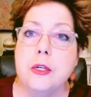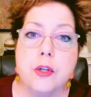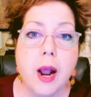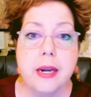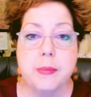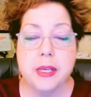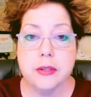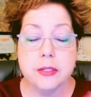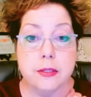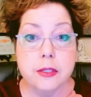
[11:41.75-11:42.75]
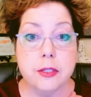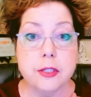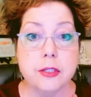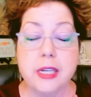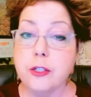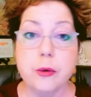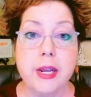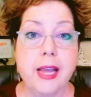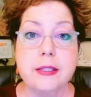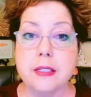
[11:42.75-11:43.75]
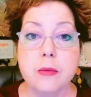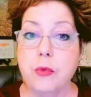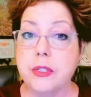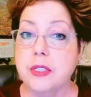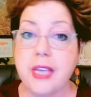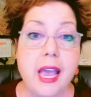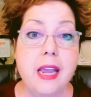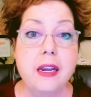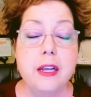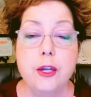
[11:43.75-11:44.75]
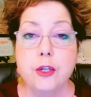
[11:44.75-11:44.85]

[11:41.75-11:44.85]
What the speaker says: trying to be the sentry at someone's gate,